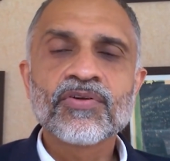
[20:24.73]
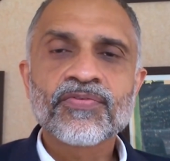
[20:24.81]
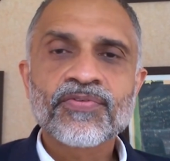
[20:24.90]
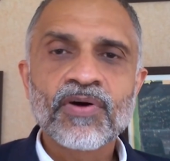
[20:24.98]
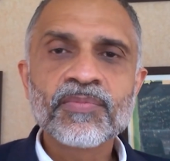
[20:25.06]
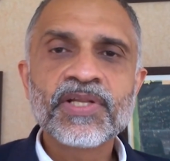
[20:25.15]

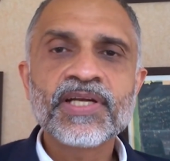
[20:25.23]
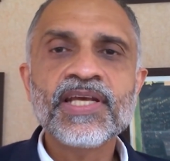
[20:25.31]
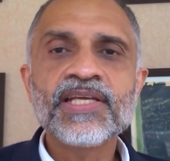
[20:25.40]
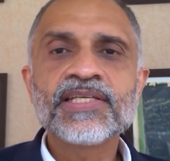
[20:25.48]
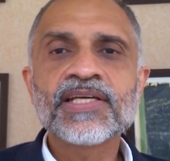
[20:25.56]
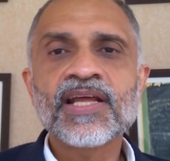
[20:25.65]
from the
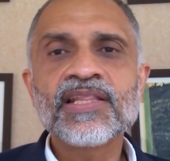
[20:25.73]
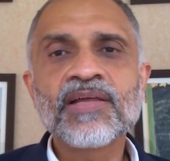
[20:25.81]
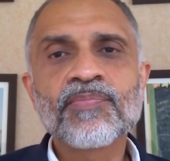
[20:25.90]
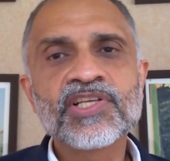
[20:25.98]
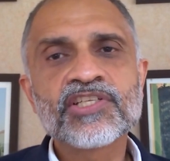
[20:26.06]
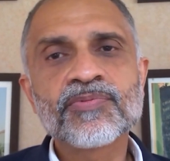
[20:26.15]
teacher and the
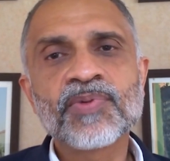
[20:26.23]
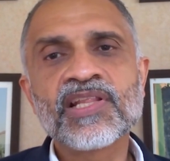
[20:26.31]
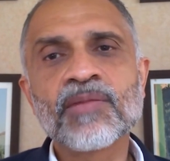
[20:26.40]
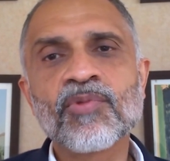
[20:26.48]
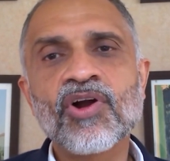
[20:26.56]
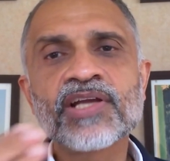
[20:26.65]
principal
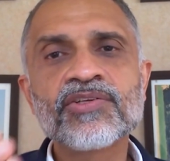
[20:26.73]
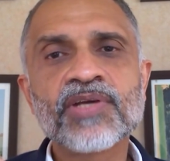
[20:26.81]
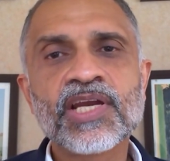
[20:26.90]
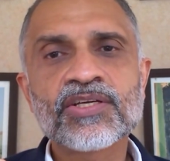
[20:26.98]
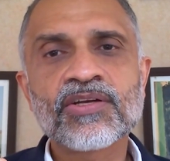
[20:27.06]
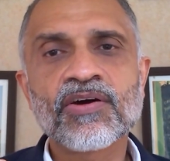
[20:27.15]
and the block
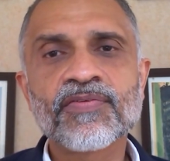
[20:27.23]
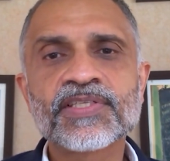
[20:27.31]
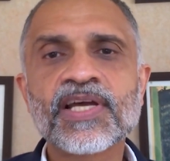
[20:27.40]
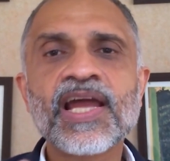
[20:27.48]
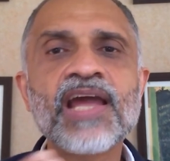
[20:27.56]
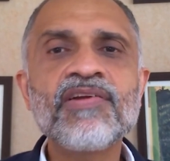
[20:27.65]
education
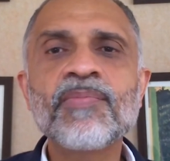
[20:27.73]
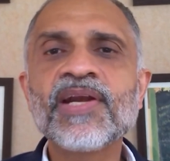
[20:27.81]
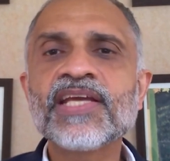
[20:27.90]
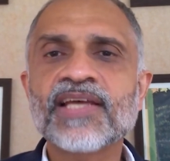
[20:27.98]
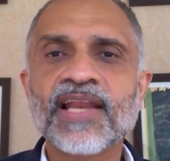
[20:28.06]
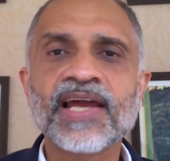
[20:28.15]
officer,
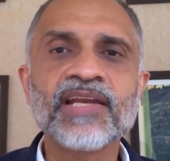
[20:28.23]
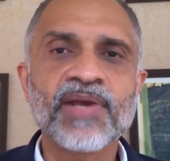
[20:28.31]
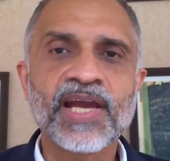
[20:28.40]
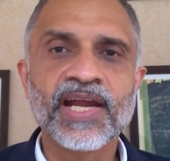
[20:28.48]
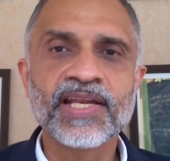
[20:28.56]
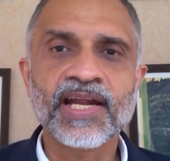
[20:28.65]
everybody is aligned
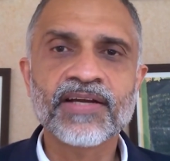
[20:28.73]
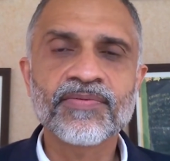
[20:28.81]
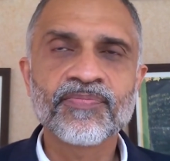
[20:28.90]
behind that.